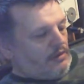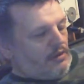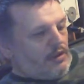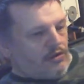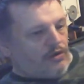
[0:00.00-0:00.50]

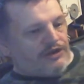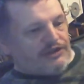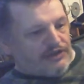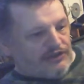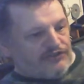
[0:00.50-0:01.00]
I've gone
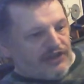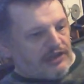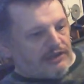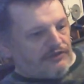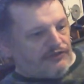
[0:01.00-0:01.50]
into the
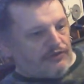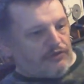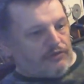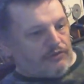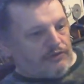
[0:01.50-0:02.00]
settings
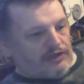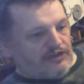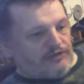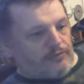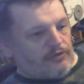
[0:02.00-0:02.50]
on the
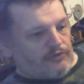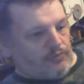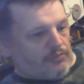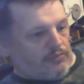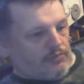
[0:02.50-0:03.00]
Xbox
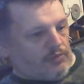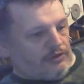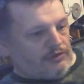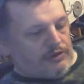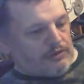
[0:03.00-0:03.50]

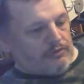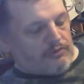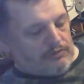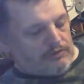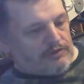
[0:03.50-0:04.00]
One,
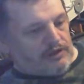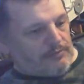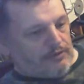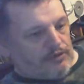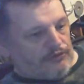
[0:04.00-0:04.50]

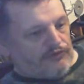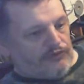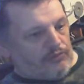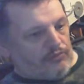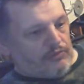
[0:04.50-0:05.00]
game
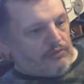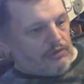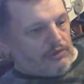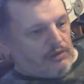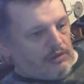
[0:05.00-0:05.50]
console,
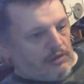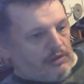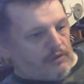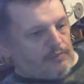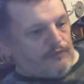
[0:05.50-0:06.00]

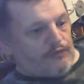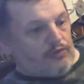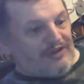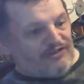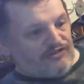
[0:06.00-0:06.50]

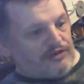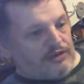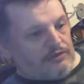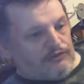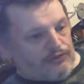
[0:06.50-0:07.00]
before I
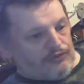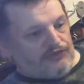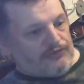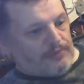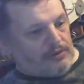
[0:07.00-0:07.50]
actually took
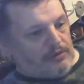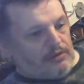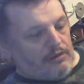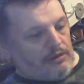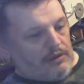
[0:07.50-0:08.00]
this apart,
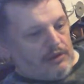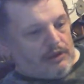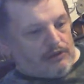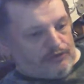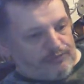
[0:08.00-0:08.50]

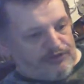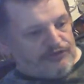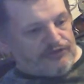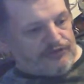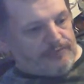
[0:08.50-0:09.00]
and I was
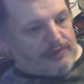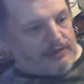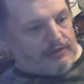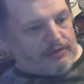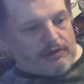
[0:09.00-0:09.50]
pressing this
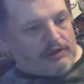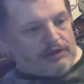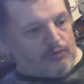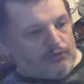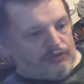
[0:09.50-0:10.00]
button, and
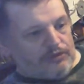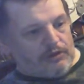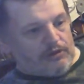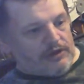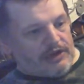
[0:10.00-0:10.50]
it wasn't
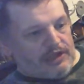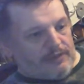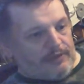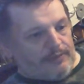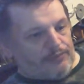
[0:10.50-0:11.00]
like
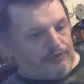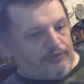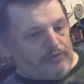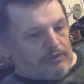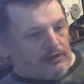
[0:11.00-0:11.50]
coming up on
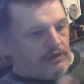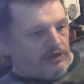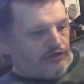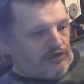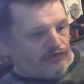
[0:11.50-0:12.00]

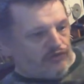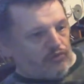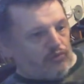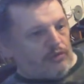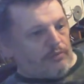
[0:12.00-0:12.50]
the actual